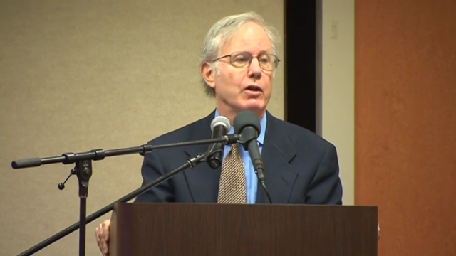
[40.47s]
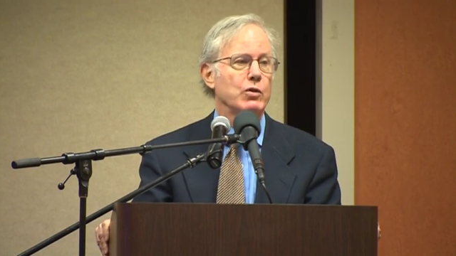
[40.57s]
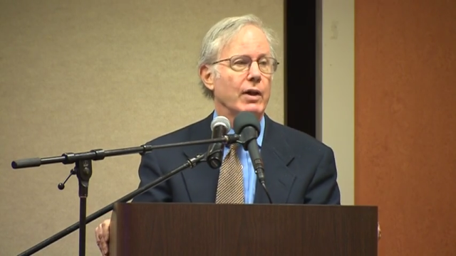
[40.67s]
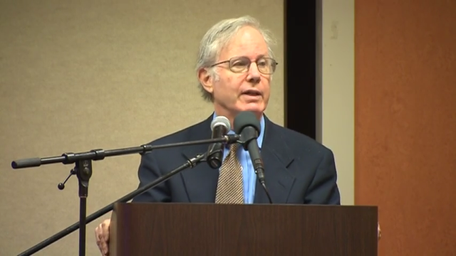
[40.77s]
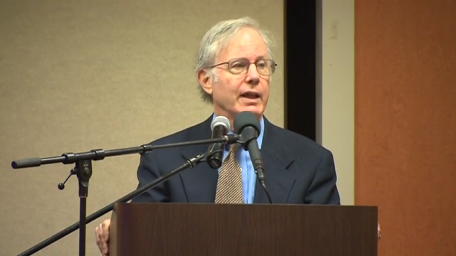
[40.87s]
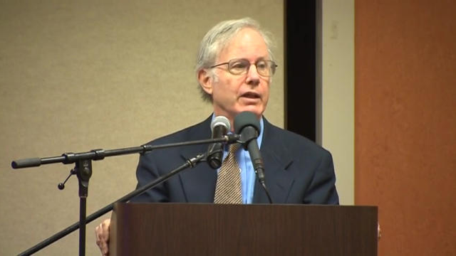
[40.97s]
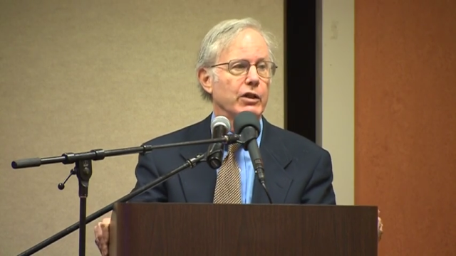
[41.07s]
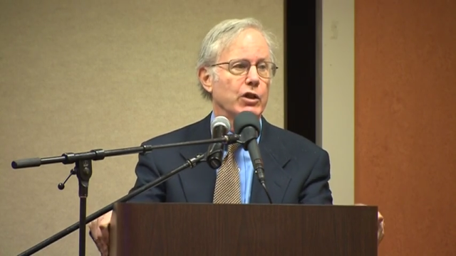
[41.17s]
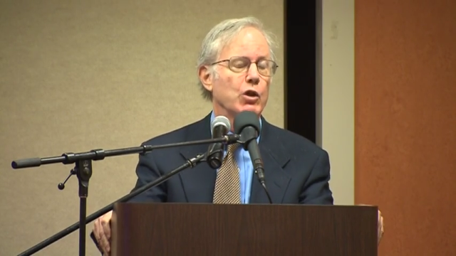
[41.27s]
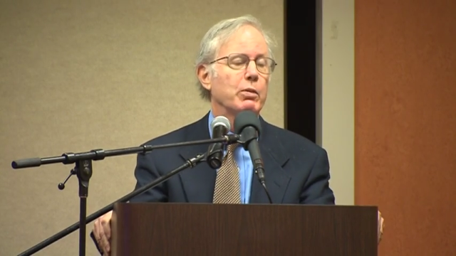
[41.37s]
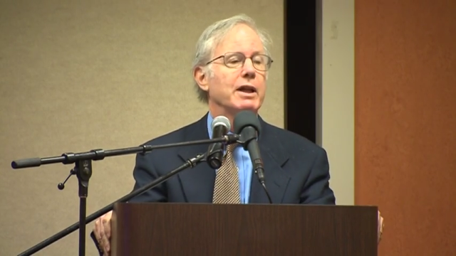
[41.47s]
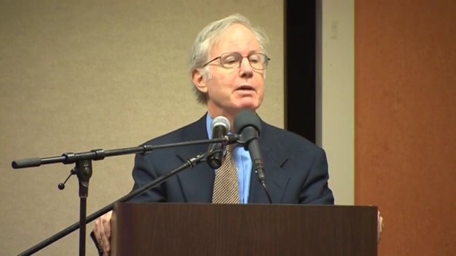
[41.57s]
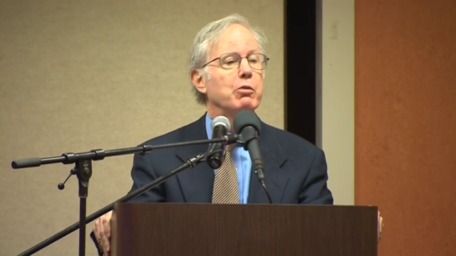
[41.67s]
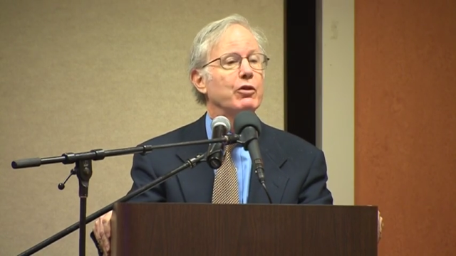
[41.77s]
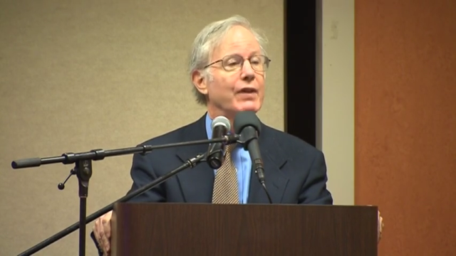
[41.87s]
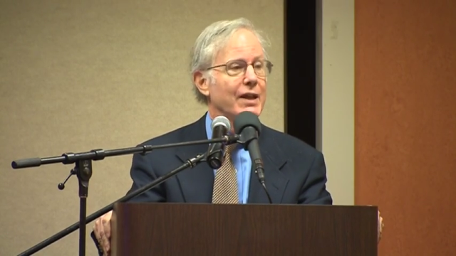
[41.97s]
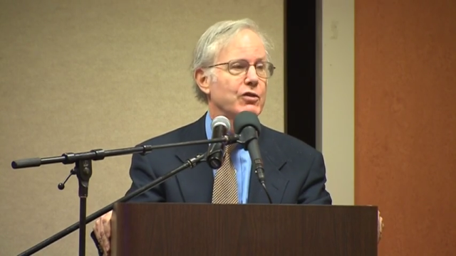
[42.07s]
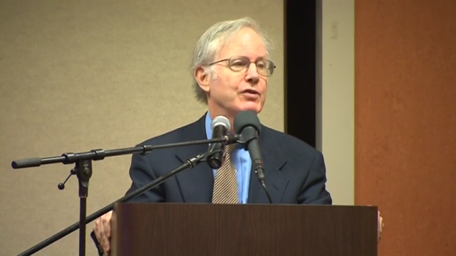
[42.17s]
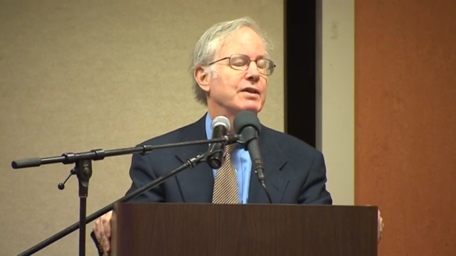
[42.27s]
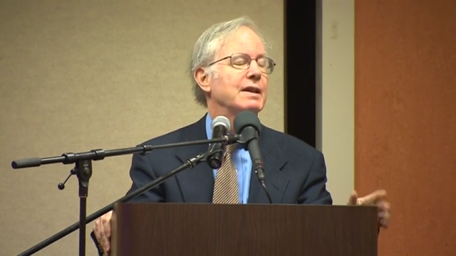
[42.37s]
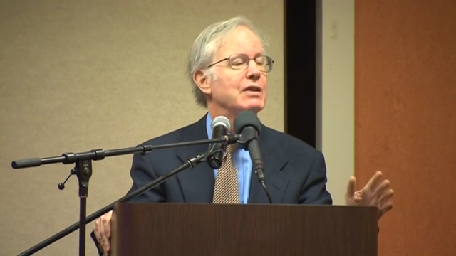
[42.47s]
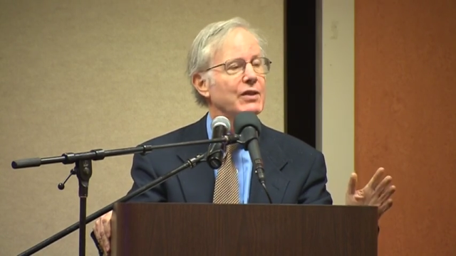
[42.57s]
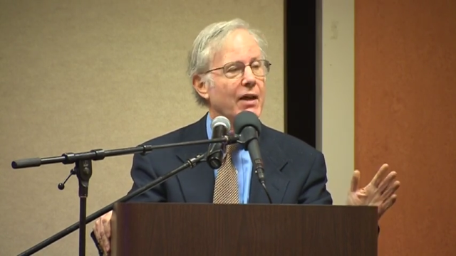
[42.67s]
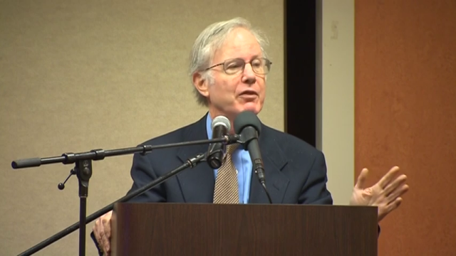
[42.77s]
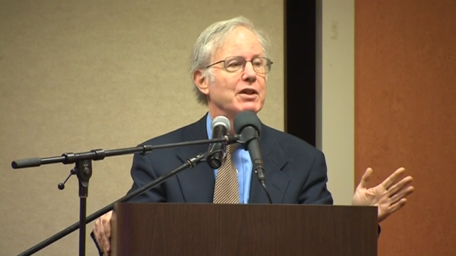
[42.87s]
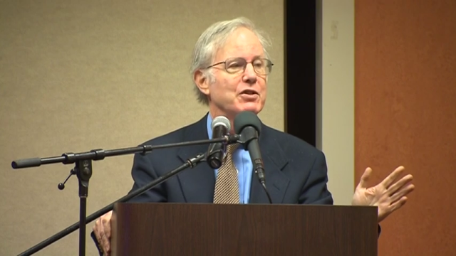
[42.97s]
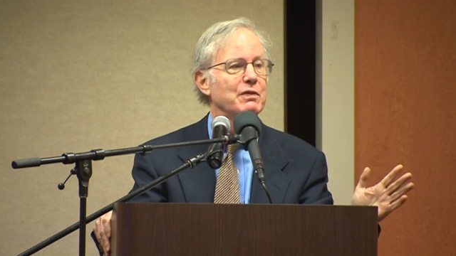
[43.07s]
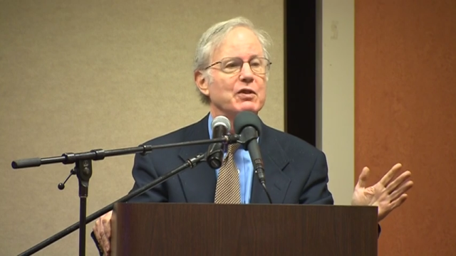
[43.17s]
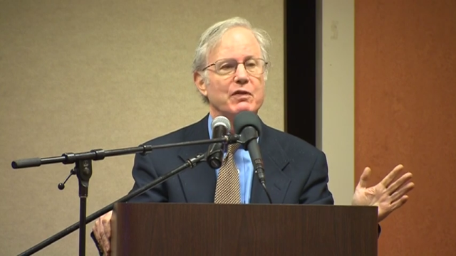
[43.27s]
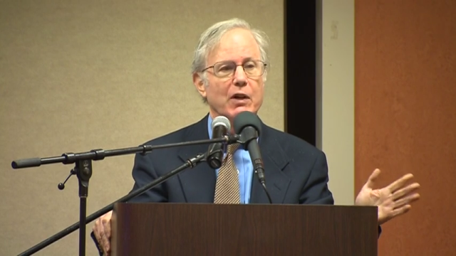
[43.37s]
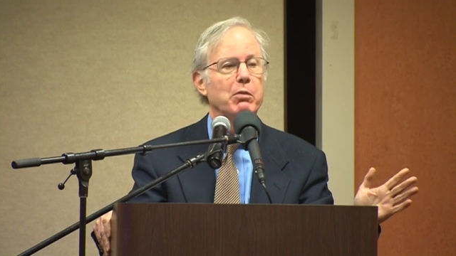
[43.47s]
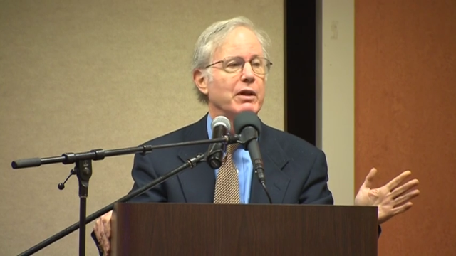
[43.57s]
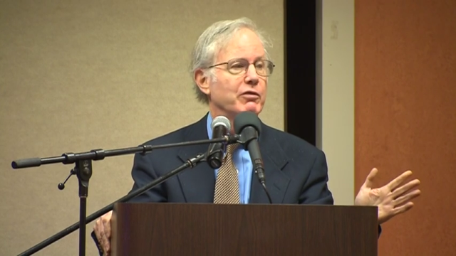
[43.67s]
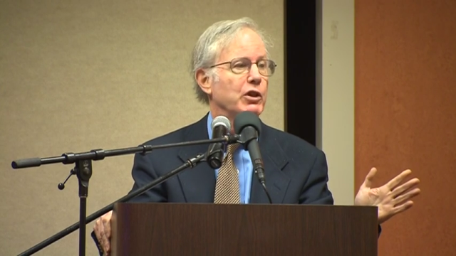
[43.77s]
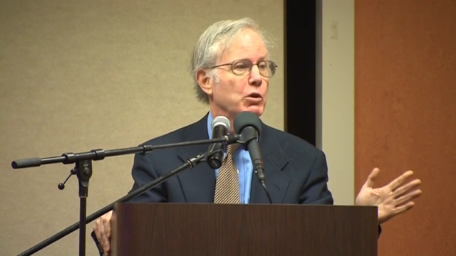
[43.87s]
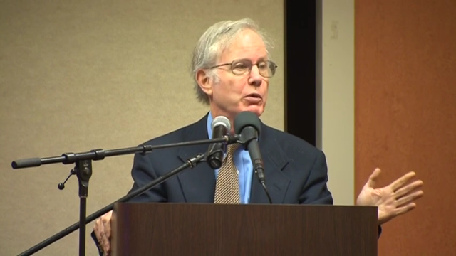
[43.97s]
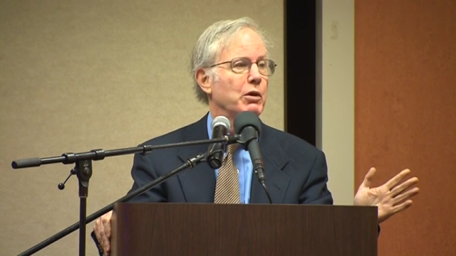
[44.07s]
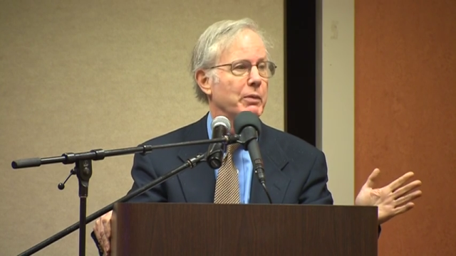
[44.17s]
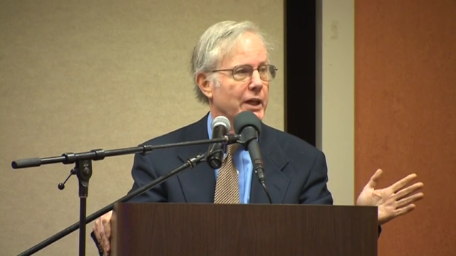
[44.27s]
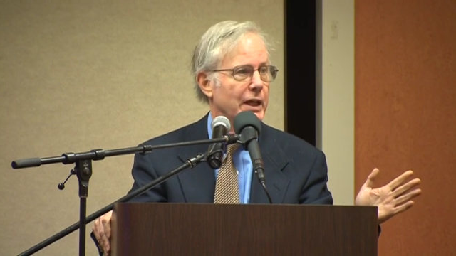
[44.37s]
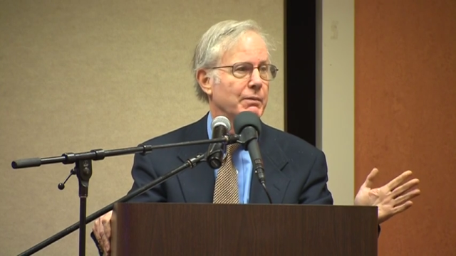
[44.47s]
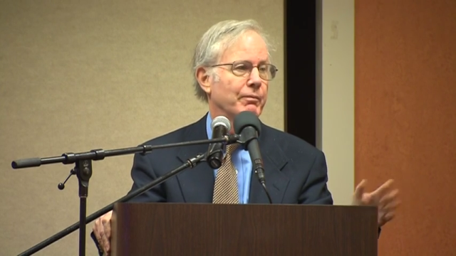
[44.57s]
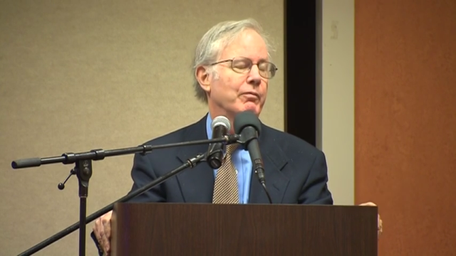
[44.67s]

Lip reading: trying to get into Cuba, he presents his evidence of his Fair Play for Cuba Committee